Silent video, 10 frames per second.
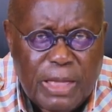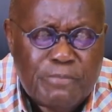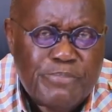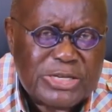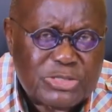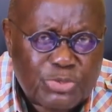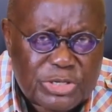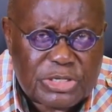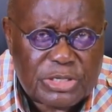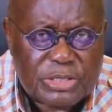and best
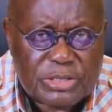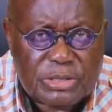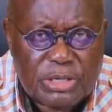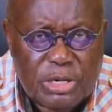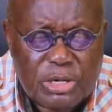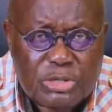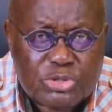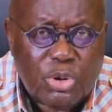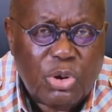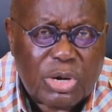wishes
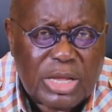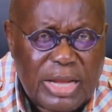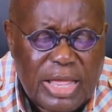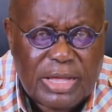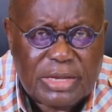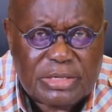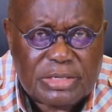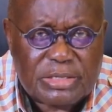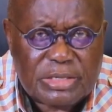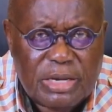to all
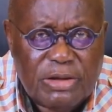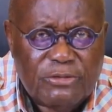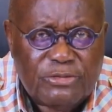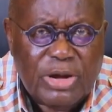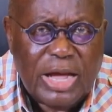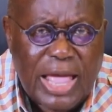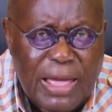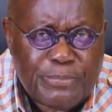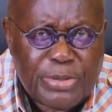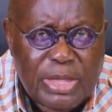Ghanaians for a
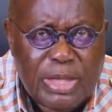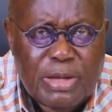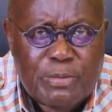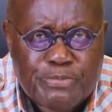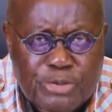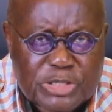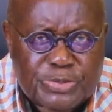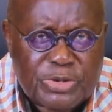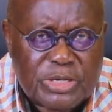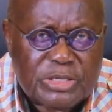happy,
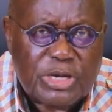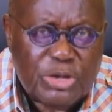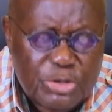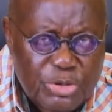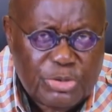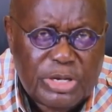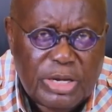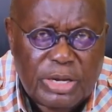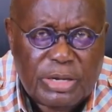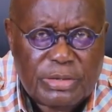prosperous new
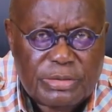year.